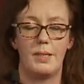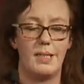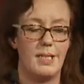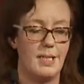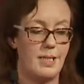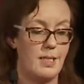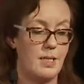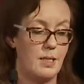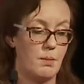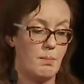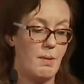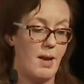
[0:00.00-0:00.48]

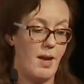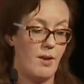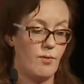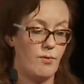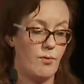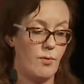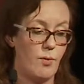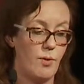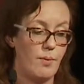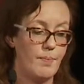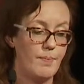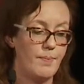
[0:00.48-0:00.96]
within this
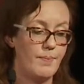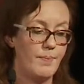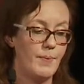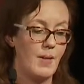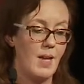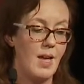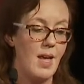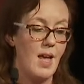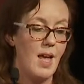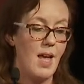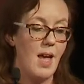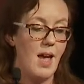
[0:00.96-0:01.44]
platform.
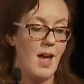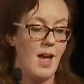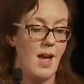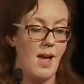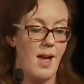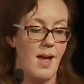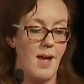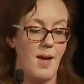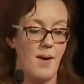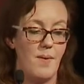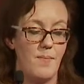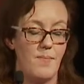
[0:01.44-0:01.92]

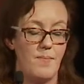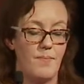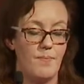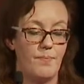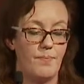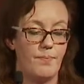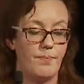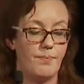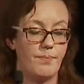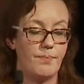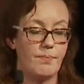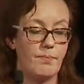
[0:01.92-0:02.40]

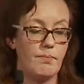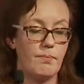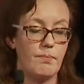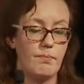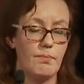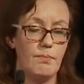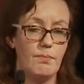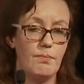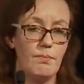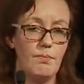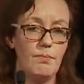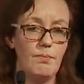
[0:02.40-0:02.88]
Um,
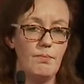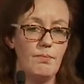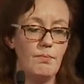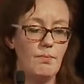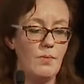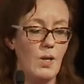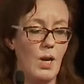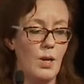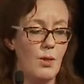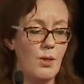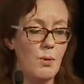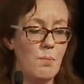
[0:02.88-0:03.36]

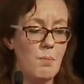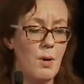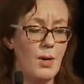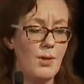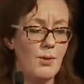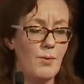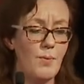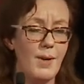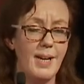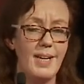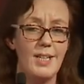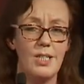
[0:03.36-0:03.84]
the
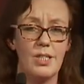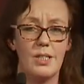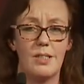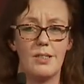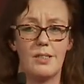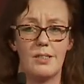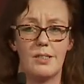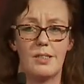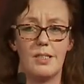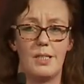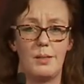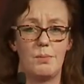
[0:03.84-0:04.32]

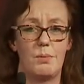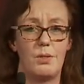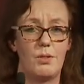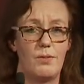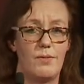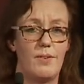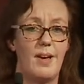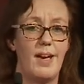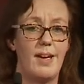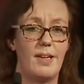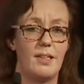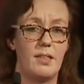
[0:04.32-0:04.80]
moderation seems to
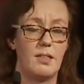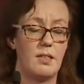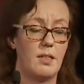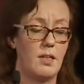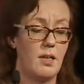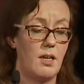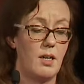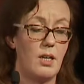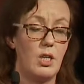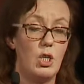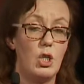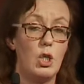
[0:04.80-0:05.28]
have had
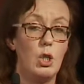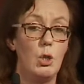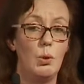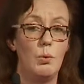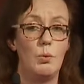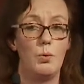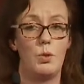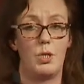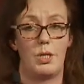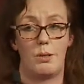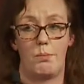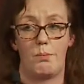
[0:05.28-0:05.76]
a
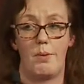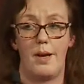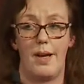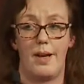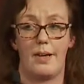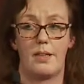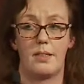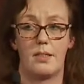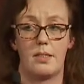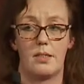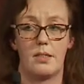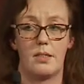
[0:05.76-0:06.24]
huge
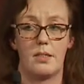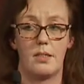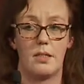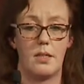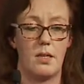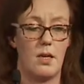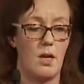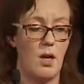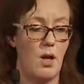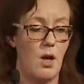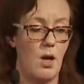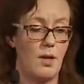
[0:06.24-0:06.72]
impact
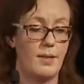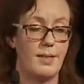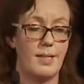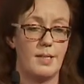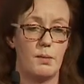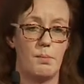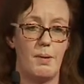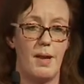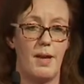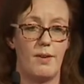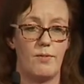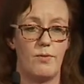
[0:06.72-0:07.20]
on
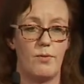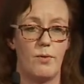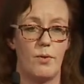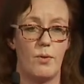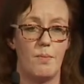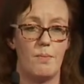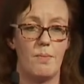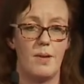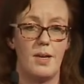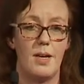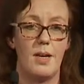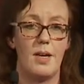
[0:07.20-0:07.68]
this
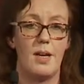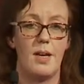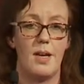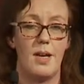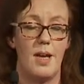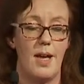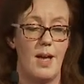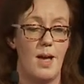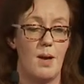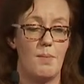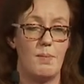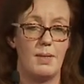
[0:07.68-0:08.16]
platform.
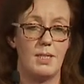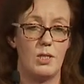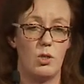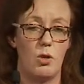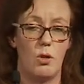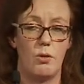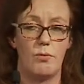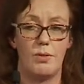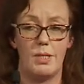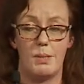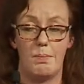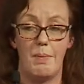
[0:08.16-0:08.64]
Um, it's
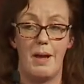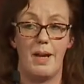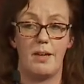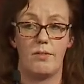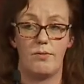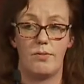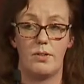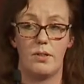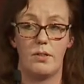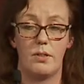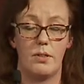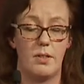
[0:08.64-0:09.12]
all
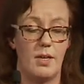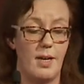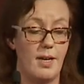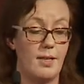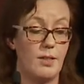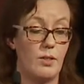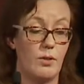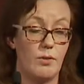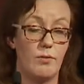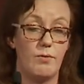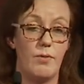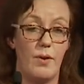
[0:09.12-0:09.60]
respectful,
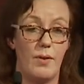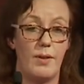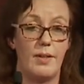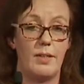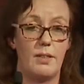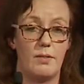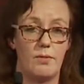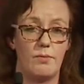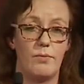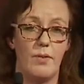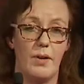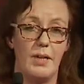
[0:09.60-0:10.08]
and there are
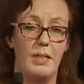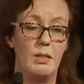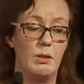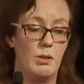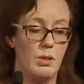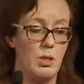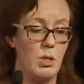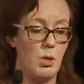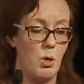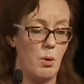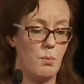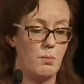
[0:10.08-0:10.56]
very, very
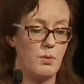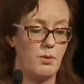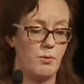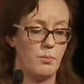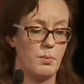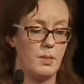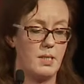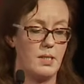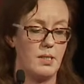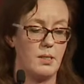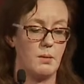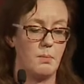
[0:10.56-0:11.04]
good norms of
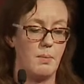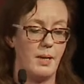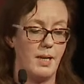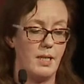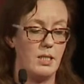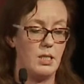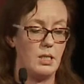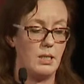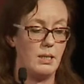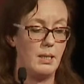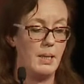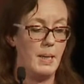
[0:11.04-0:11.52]

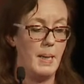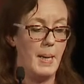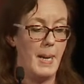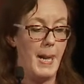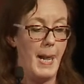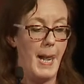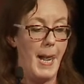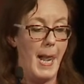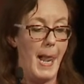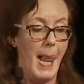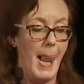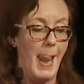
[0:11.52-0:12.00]
participation.
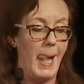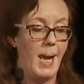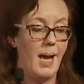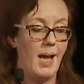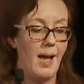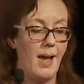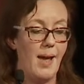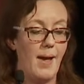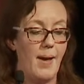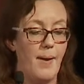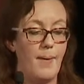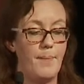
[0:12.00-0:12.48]

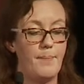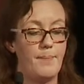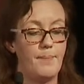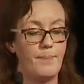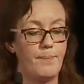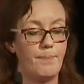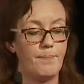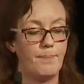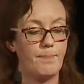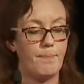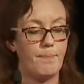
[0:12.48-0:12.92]
Um,